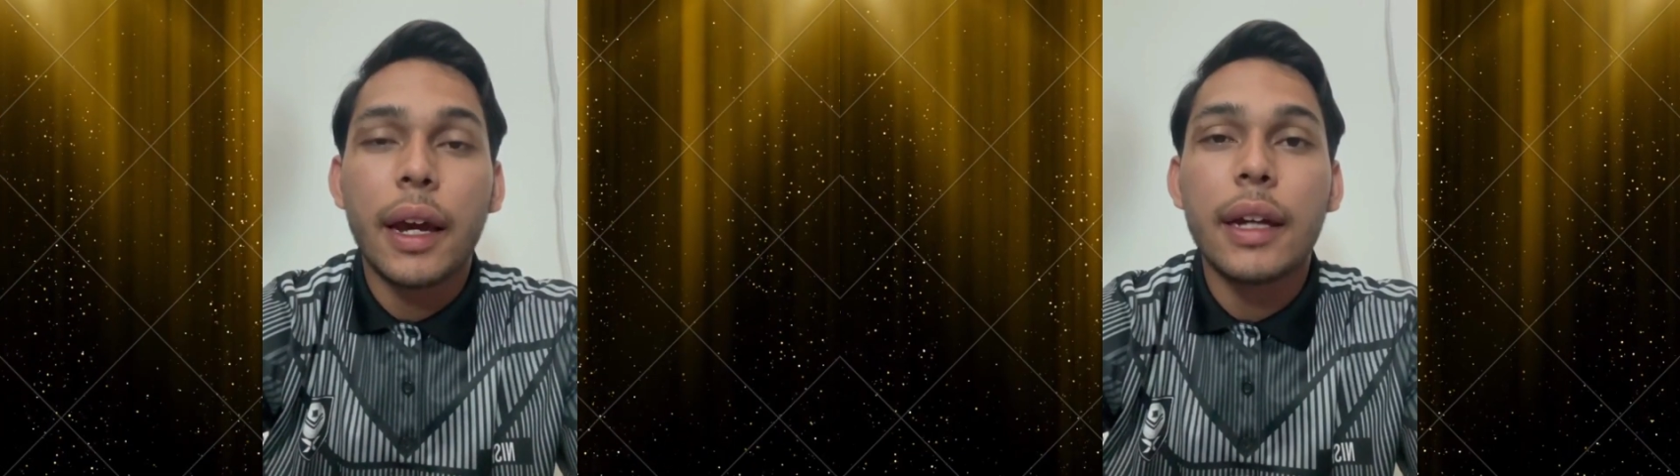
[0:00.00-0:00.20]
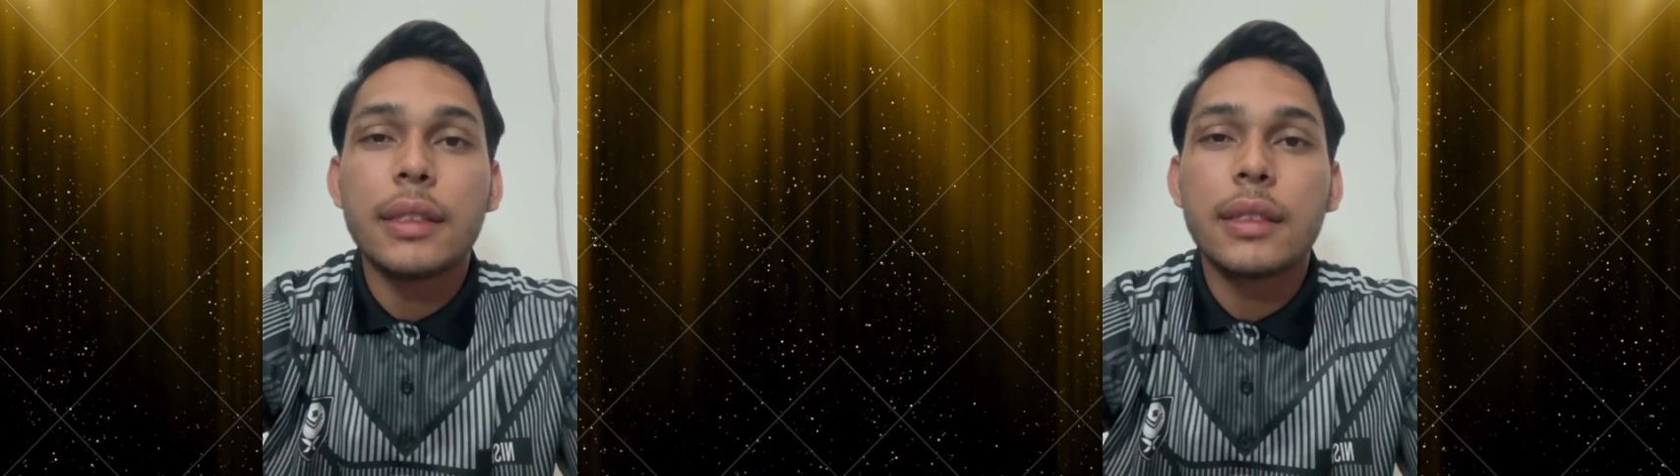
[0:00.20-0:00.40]

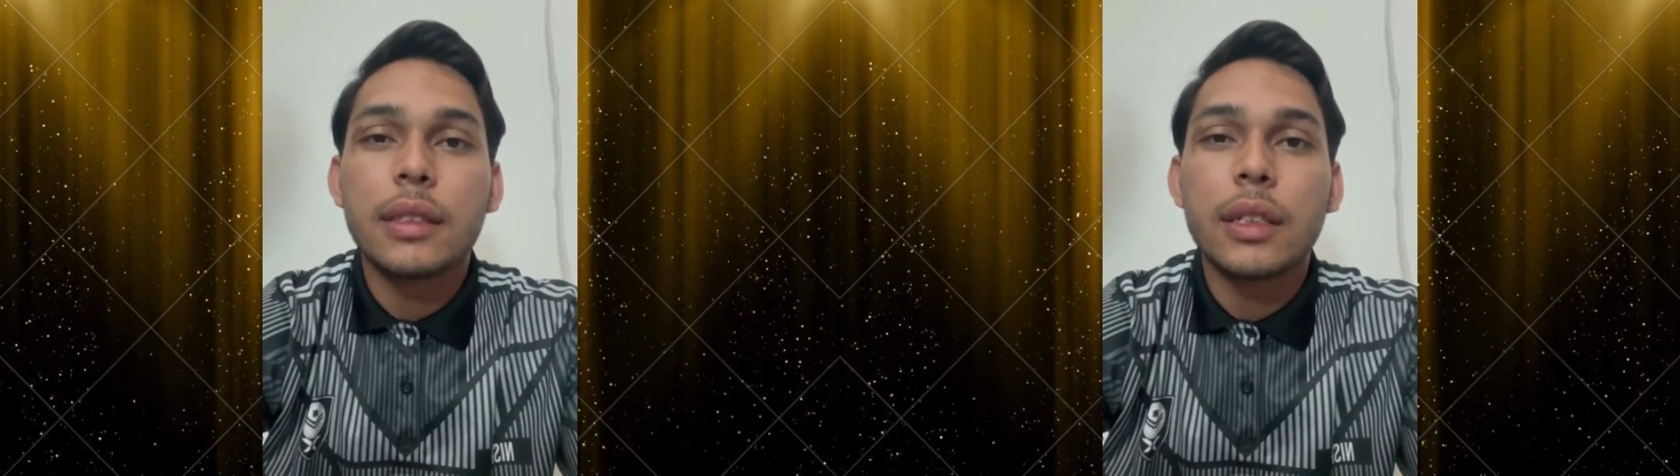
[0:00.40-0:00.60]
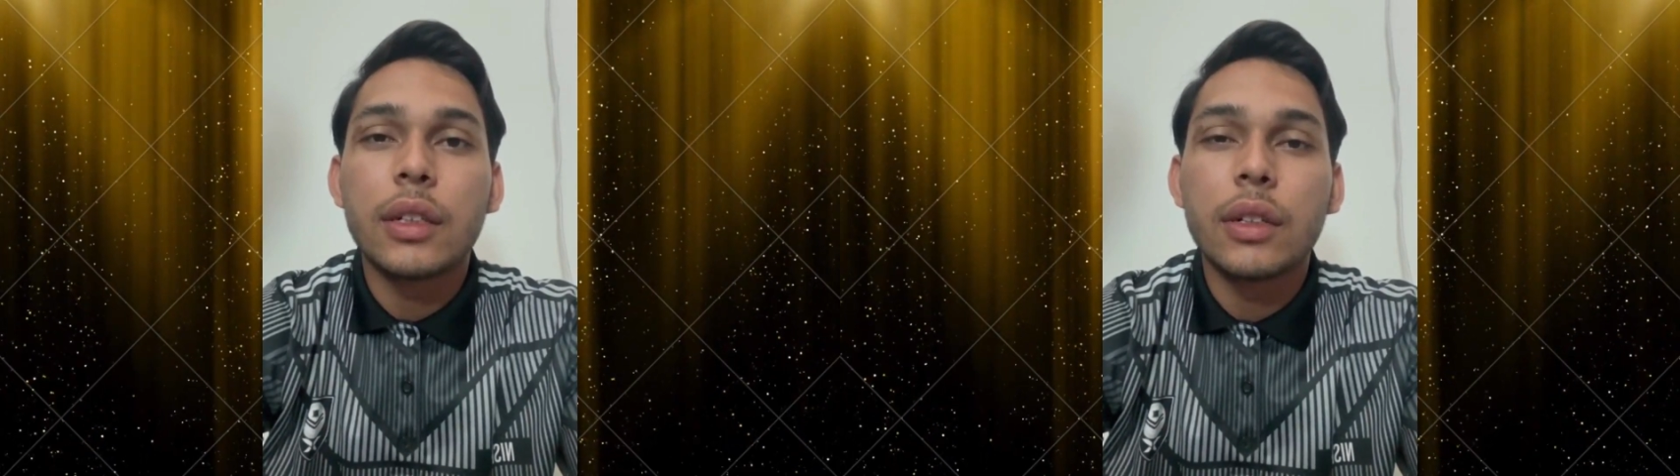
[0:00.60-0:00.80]
and
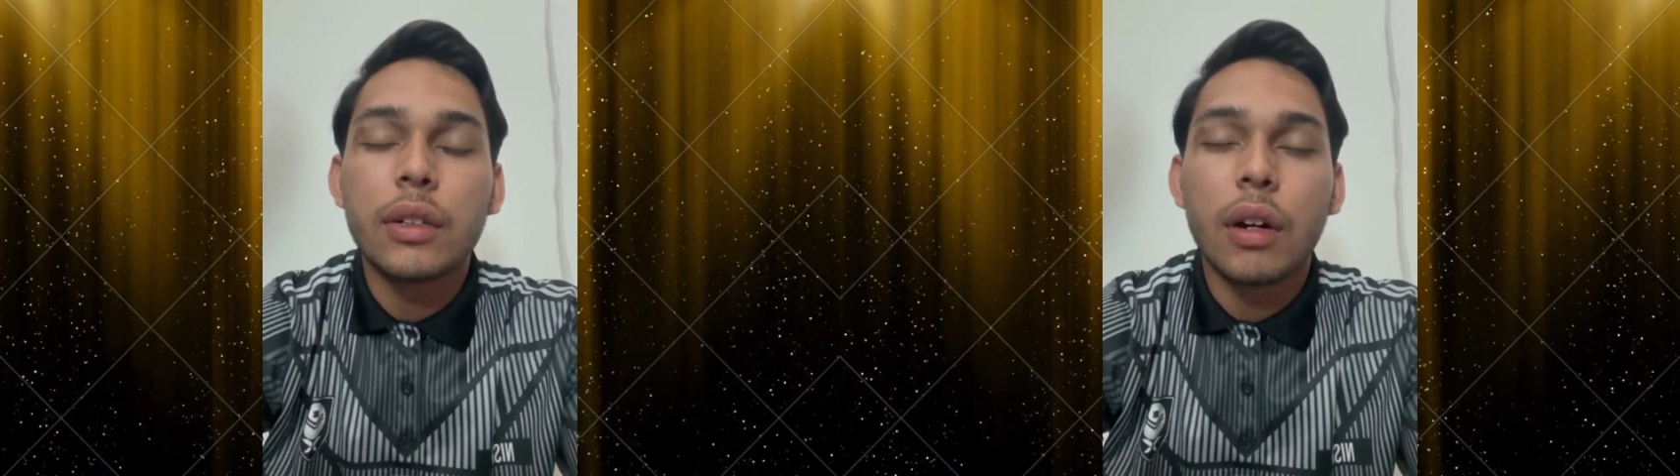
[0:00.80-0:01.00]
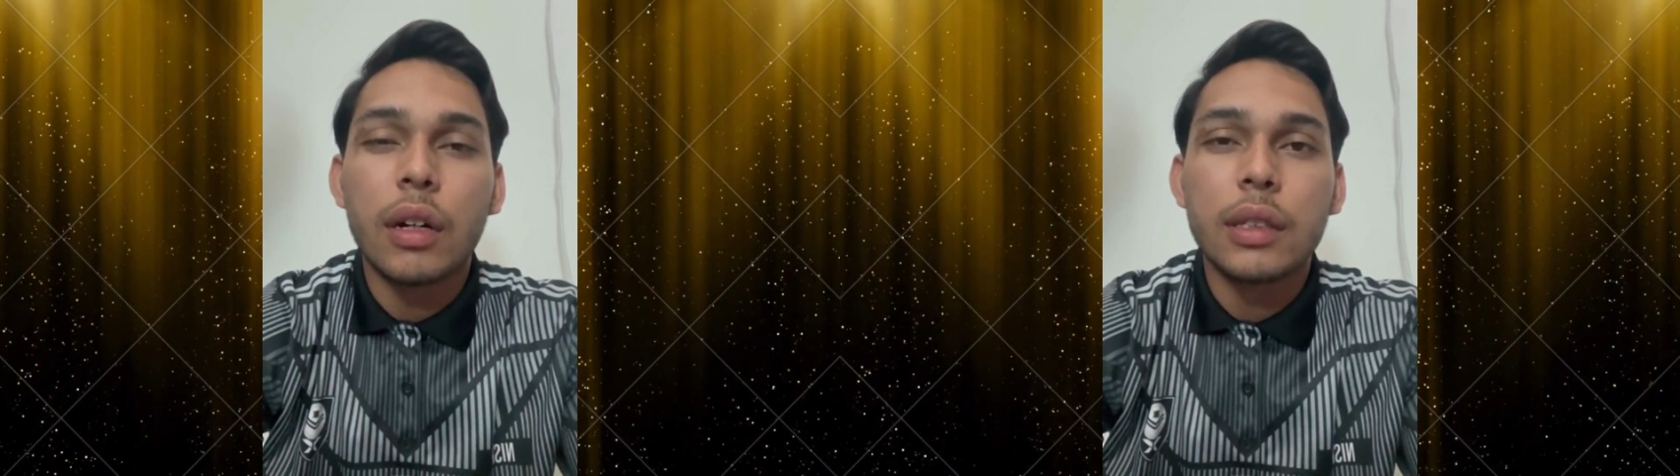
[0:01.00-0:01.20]
see
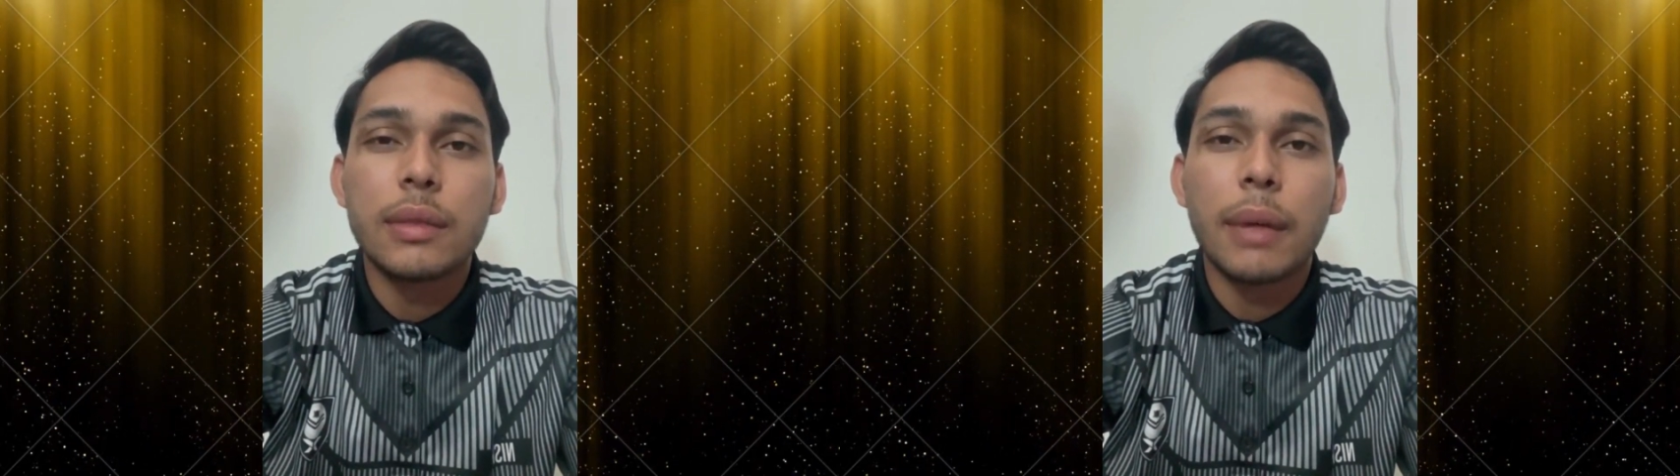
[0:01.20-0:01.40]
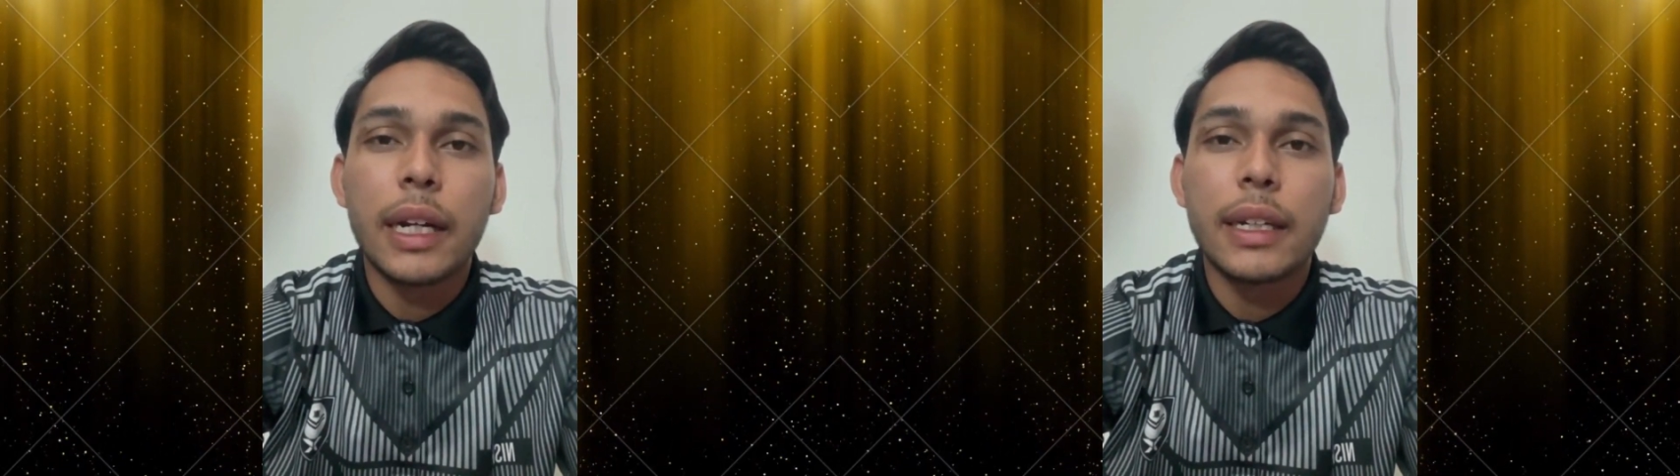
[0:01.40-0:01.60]
you
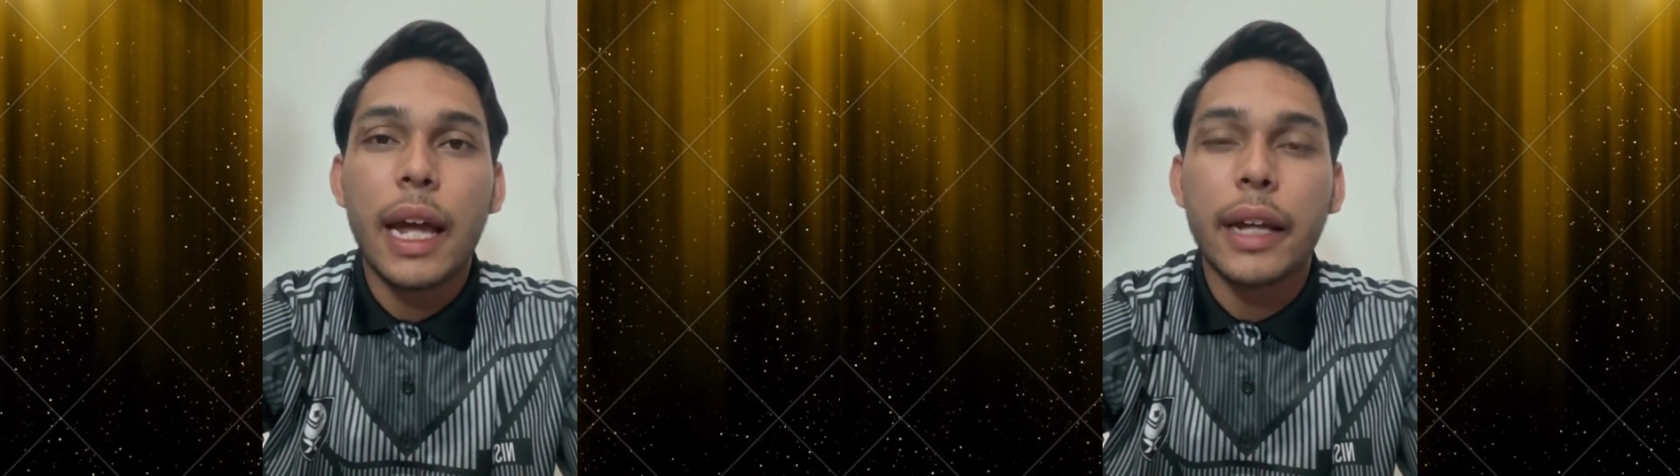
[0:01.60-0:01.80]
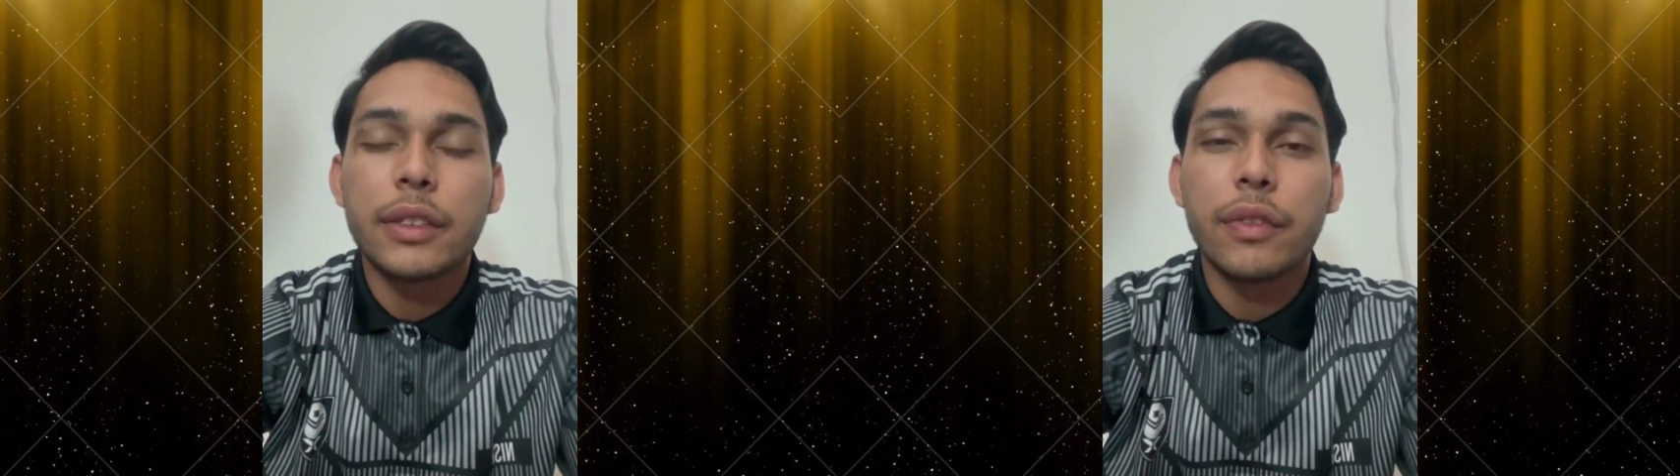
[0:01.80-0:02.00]
on my
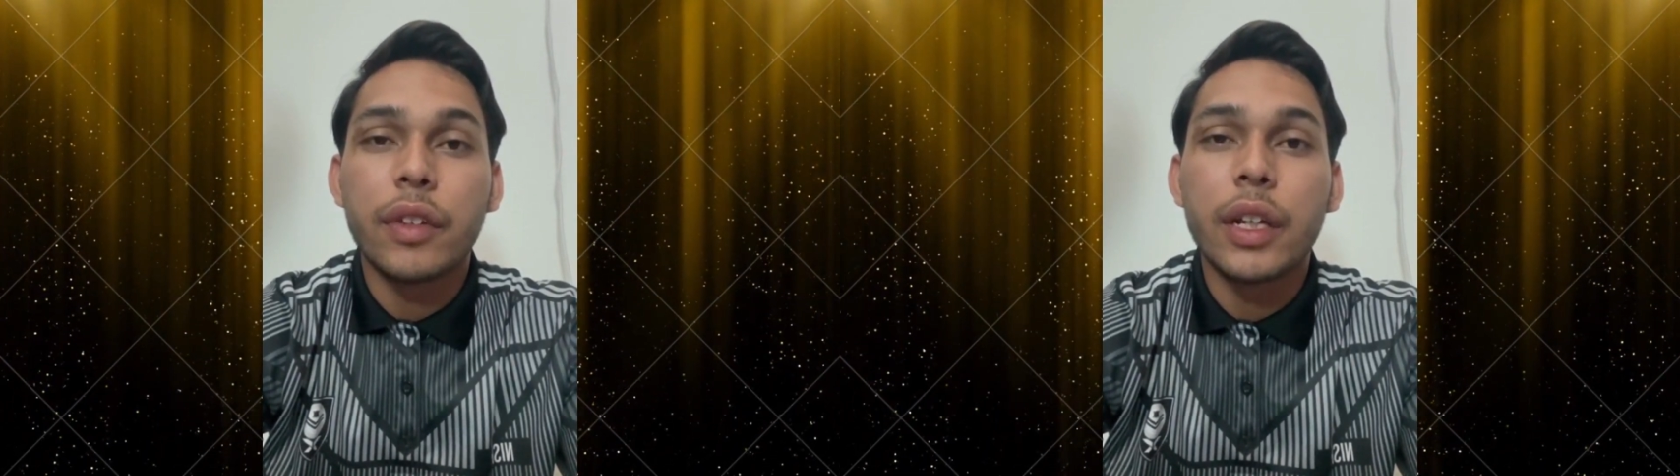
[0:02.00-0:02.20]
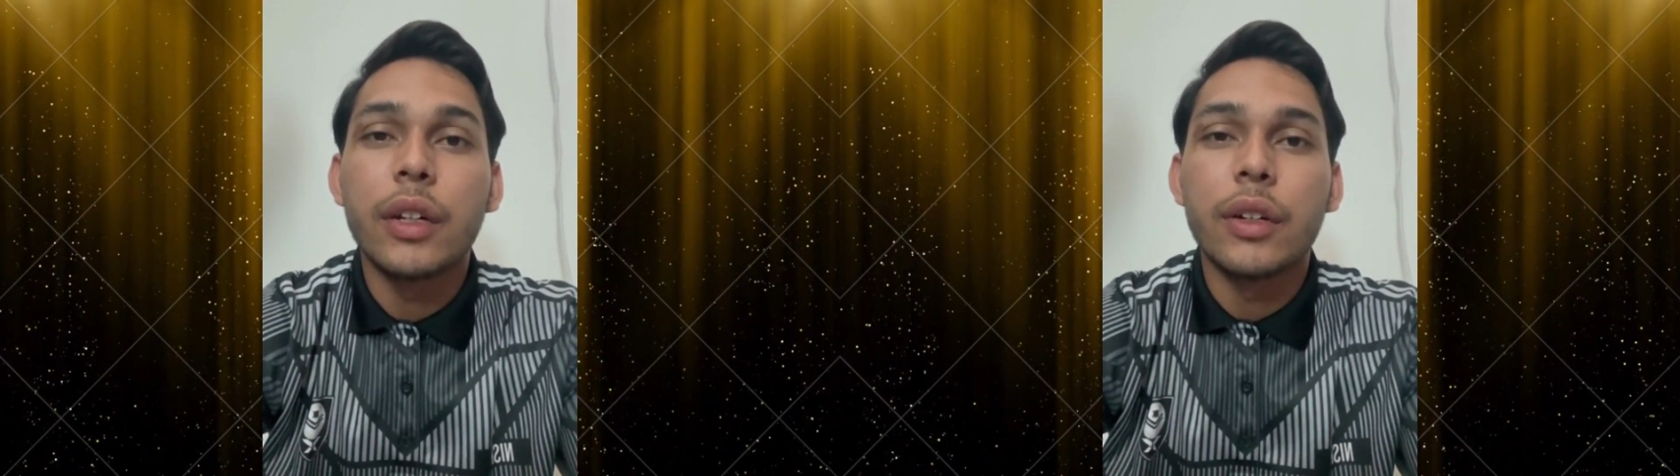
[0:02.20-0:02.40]
next
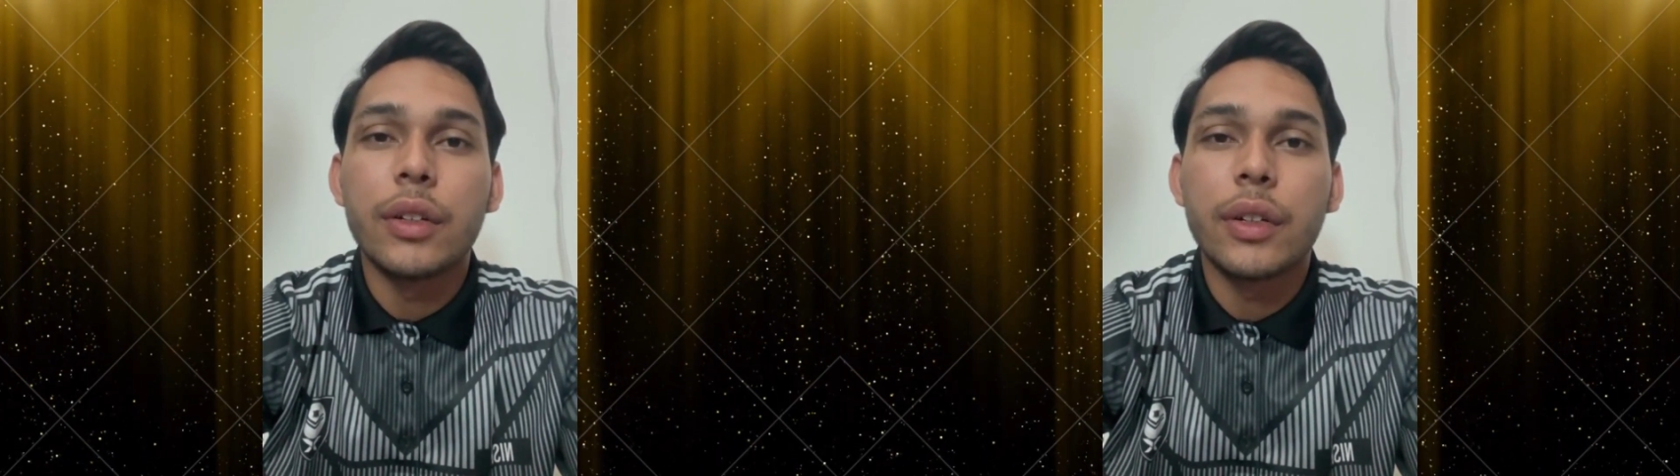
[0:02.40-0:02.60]
video.